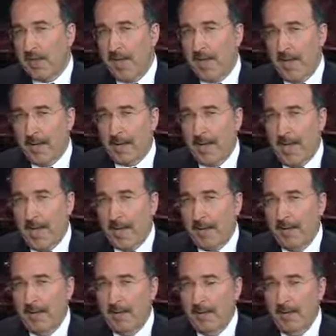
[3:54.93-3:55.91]
at
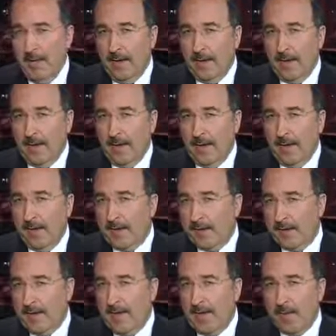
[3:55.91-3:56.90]
AIPAC at the
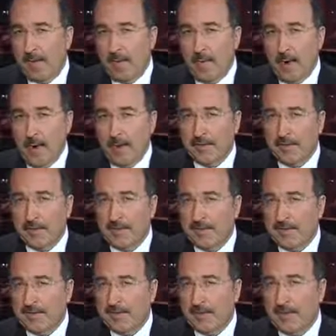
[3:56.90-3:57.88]
beginning of March,
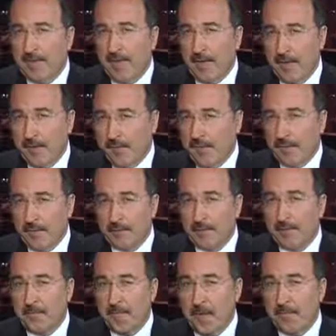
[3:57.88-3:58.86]
said something I think
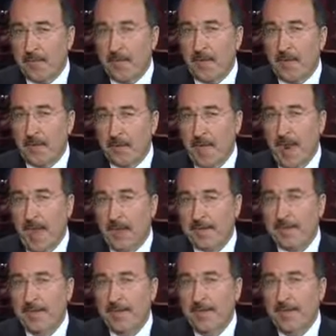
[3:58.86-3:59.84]
was very correct.